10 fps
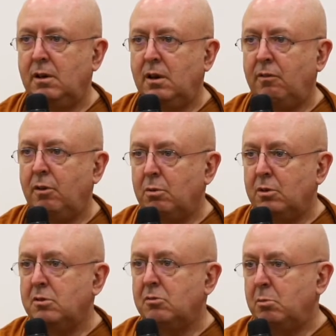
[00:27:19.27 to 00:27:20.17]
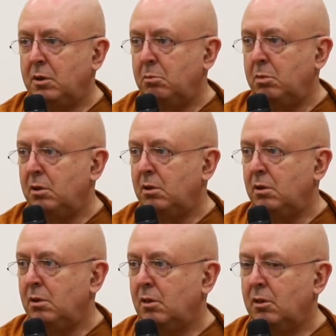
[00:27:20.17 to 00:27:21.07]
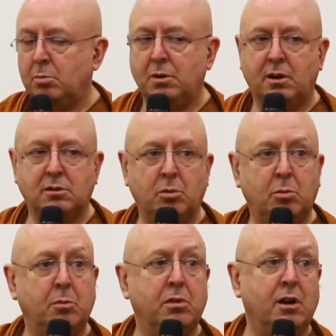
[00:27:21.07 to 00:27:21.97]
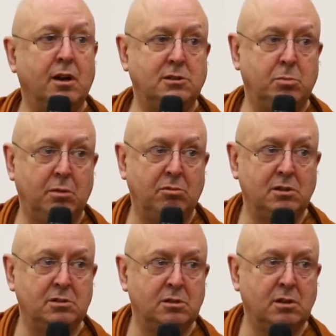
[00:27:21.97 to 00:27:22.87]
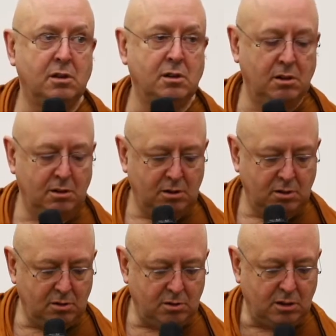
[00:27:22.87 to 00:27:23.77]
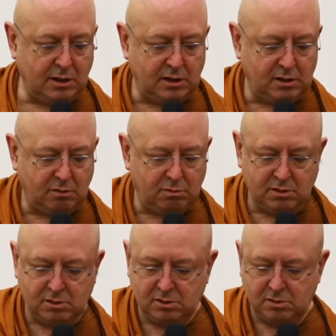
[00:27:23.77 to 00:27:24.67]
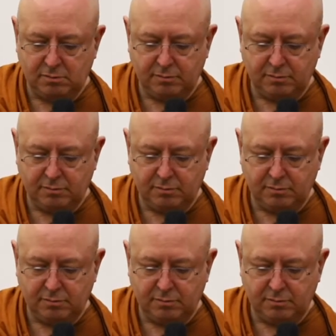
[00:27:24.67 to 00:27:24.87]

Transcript: And if you want to remember the past, remember the nice memories, not the negative ones.